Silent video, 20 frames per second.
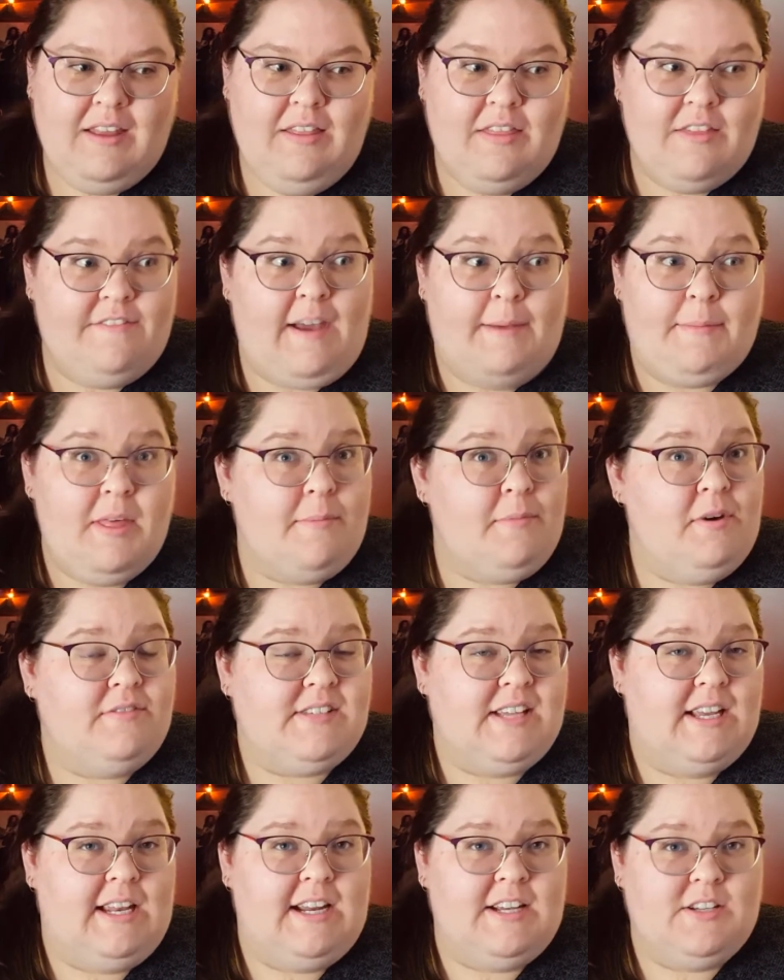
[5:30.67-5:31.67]
the family that moves
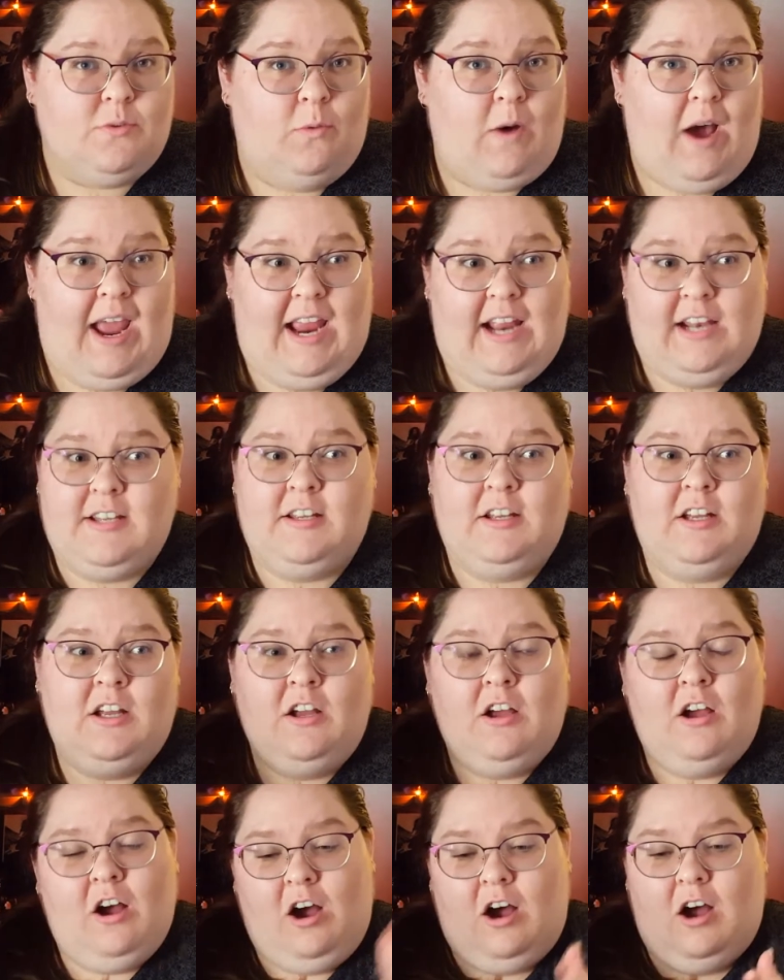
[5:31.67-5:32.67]
in is white.
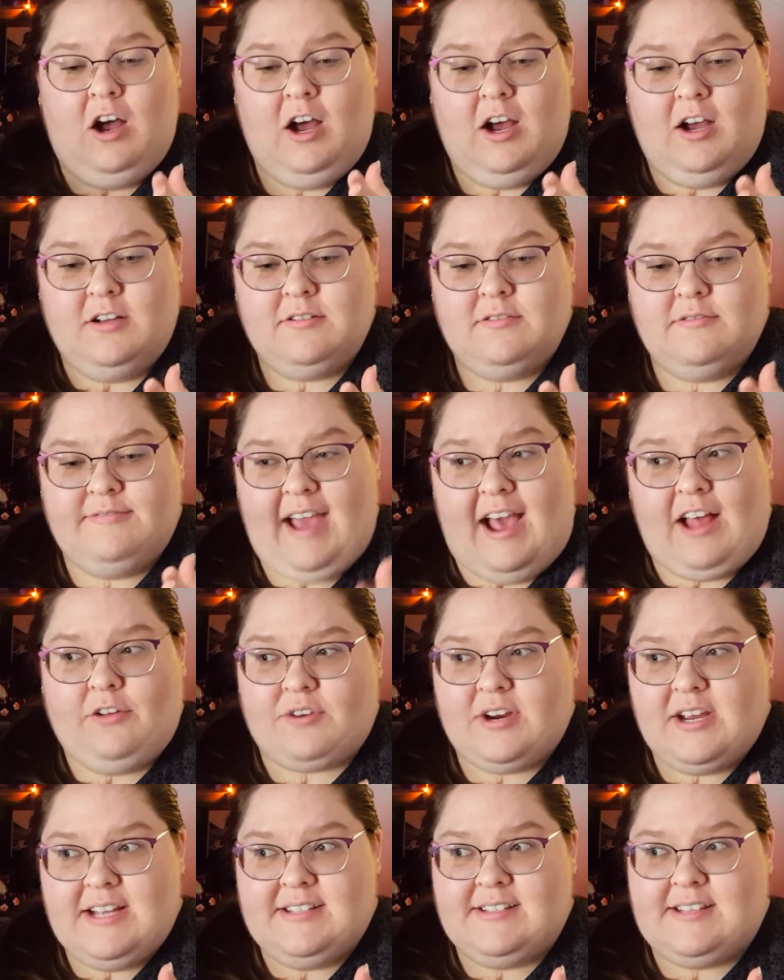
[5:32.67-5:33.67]

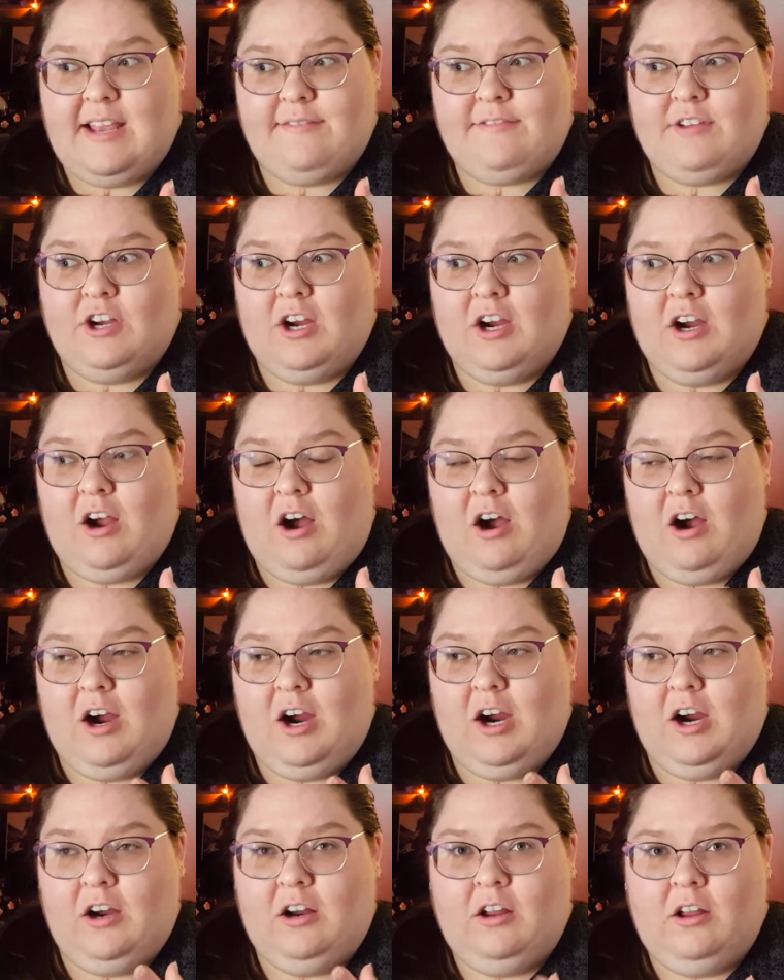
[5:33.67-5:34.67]
Valerie and Xavier
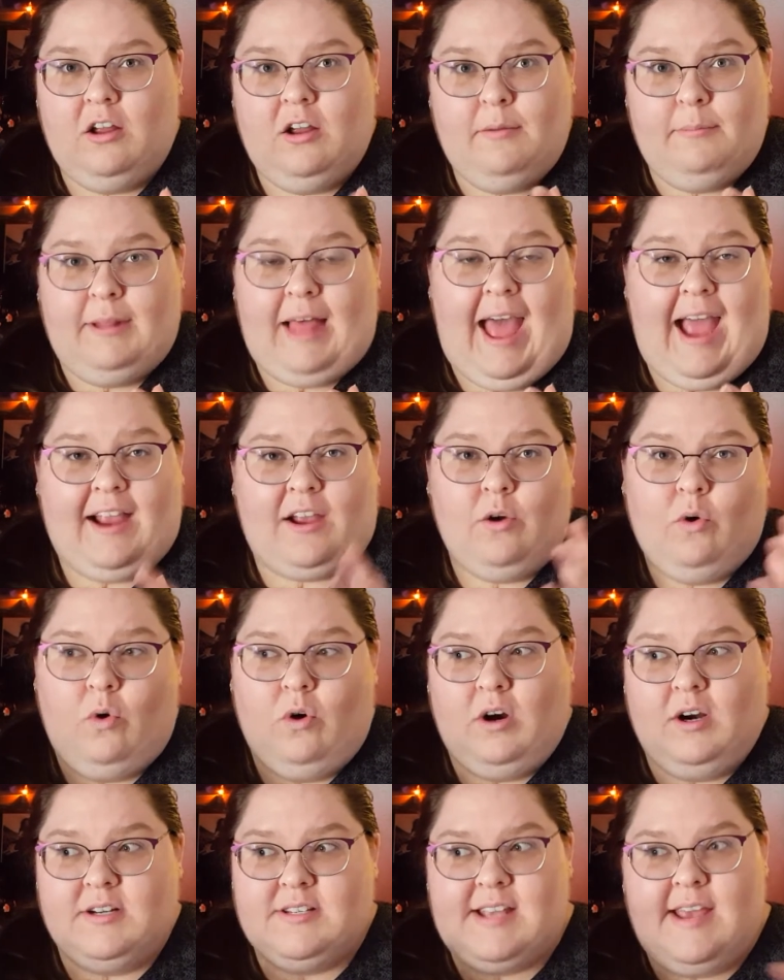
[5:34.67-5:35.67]
are black,
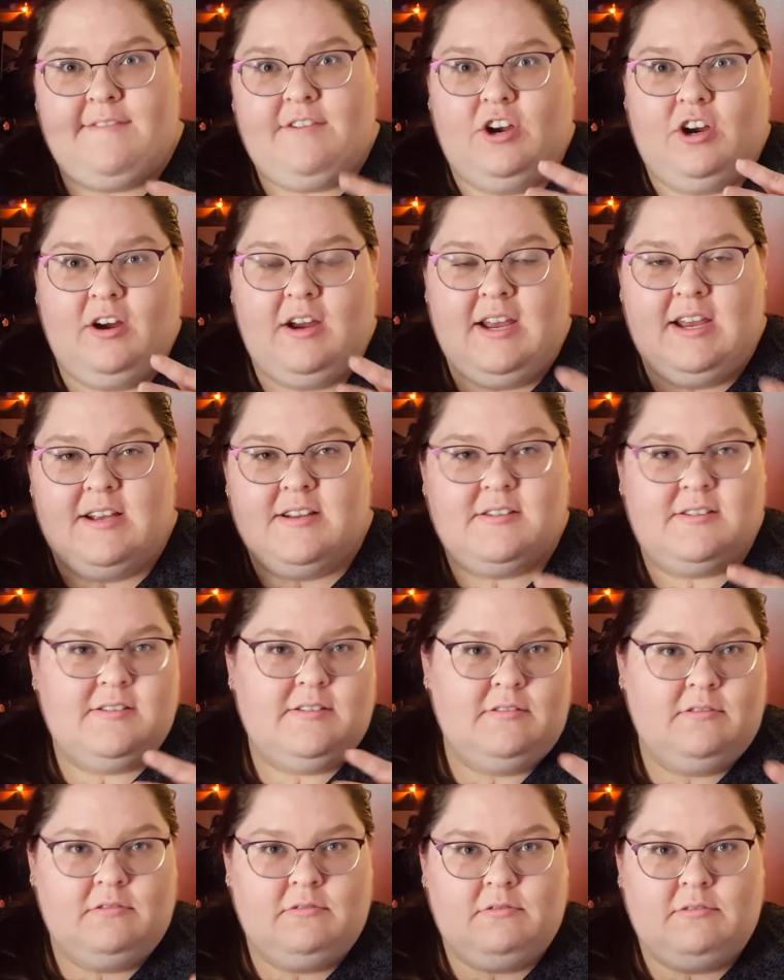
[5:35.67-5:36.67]
or Xavier
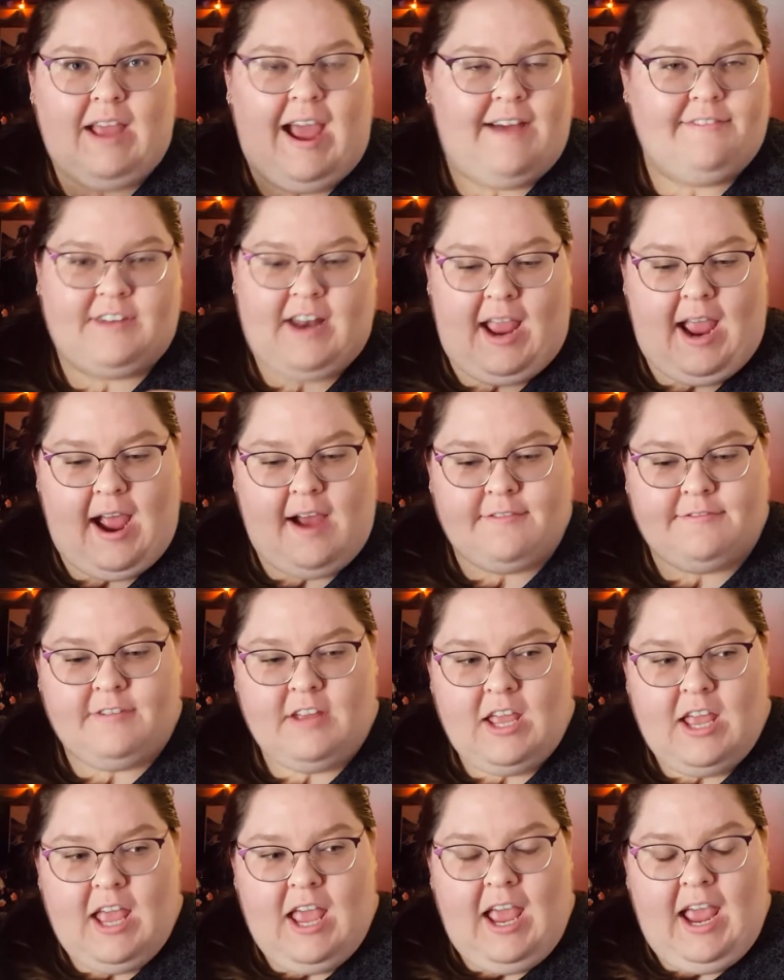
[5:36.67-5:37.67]
is half and half.
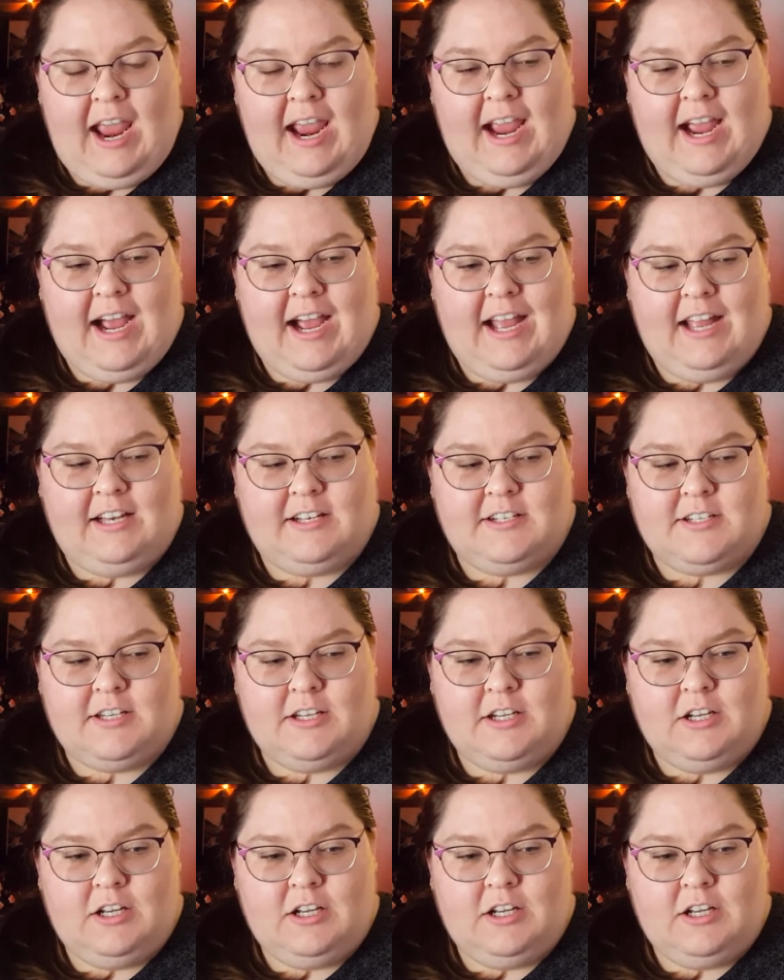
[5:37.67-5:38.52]
And